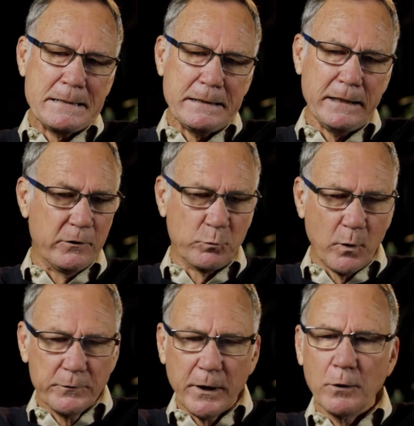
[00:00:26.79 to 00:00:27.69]
It is
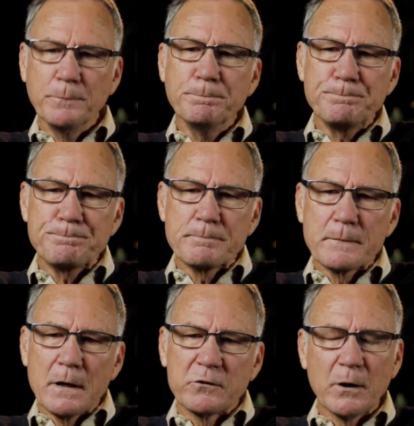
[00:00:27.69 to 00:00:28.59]
well known,
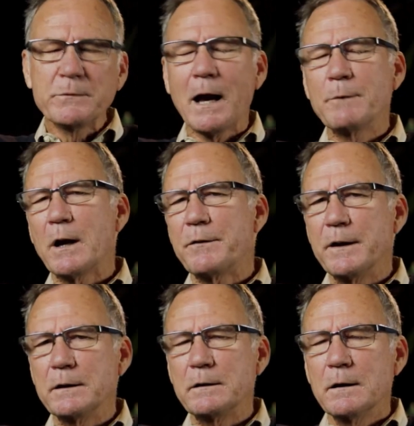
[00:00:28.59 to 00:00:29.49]
sometimes I
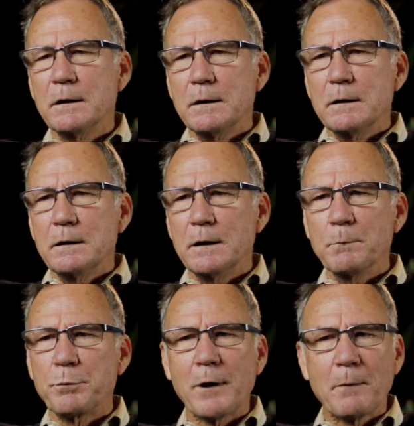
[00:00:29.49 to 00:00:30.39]
think
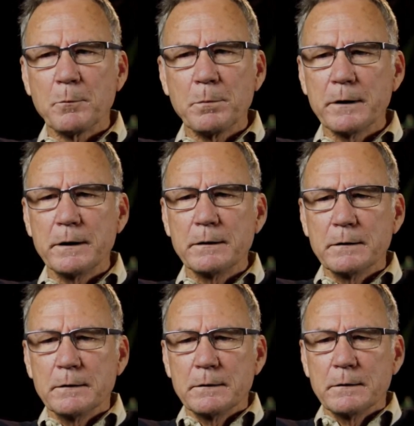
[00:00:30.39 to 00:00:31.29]
improperly
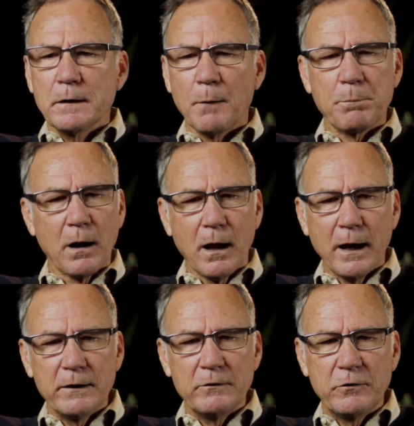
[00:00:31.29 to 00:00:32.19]

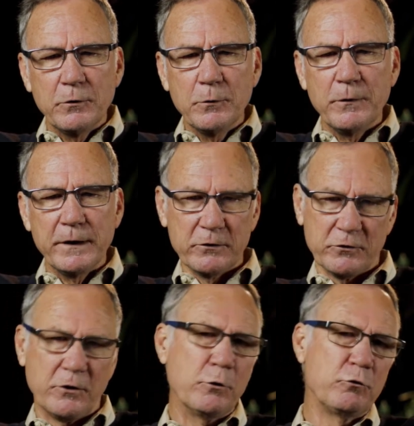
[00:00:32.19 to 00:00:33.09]
applied to the
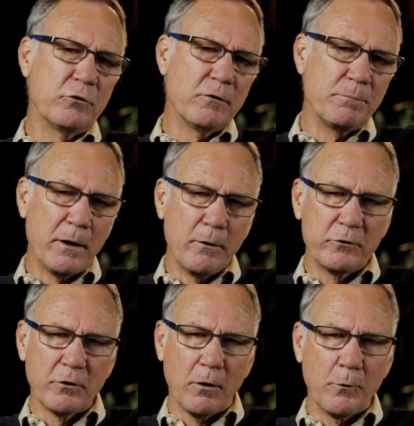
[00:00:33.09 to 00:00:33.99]
institution of
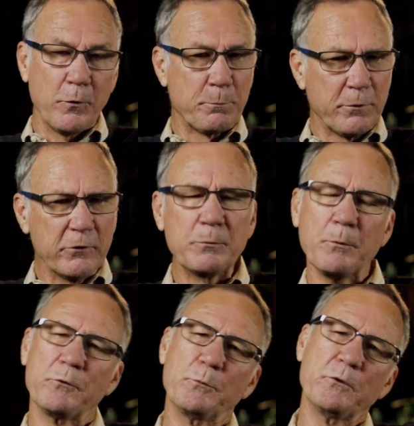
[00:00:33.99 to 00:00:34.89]
marriage, although the
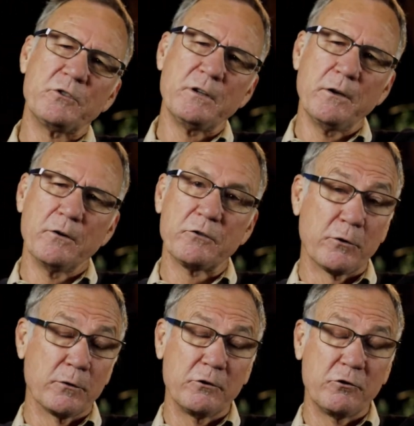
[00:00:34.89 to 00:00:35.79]
principles we'll see here
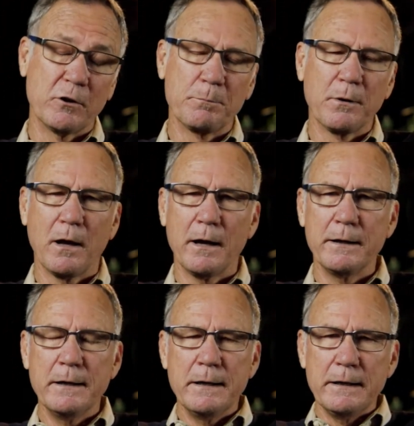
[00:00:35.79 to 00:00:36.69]
certainly should apply
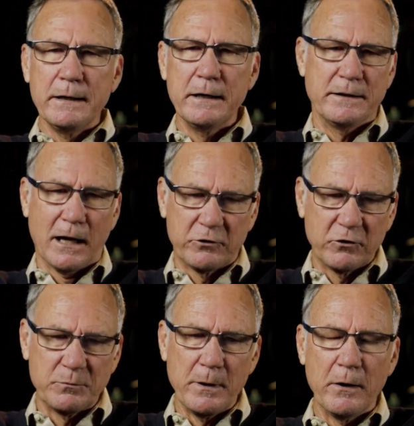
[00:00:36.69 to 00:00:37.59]
in not
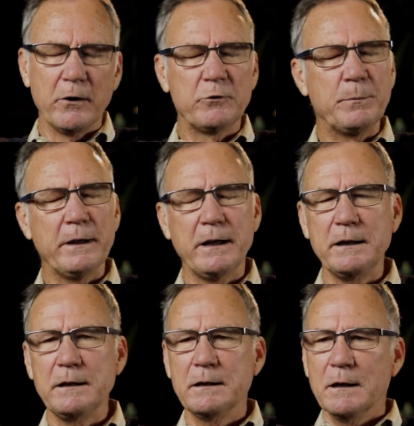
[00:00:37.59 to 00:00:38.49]
just marriage, but
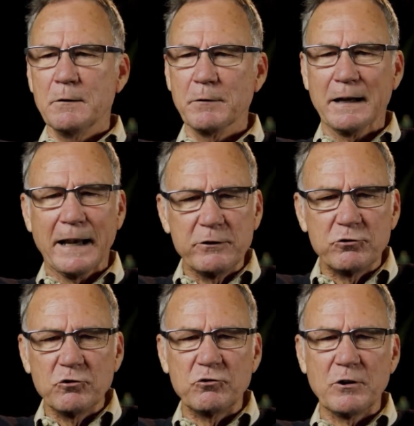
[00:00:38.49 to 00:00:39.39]
any
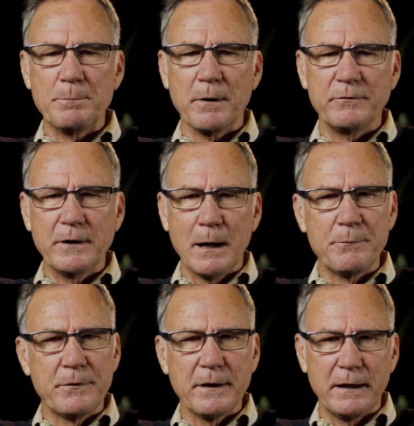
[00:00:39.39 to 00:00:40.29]
relationship of
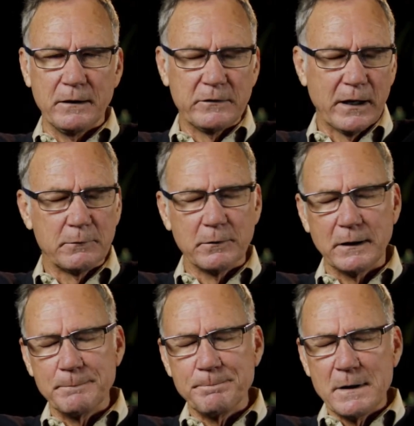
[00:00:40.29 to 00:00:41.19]
depth and
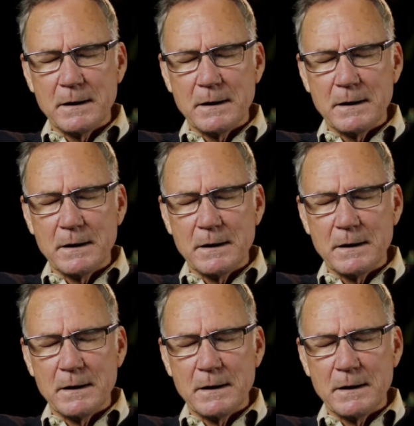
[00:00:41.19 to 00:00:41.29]
integrity.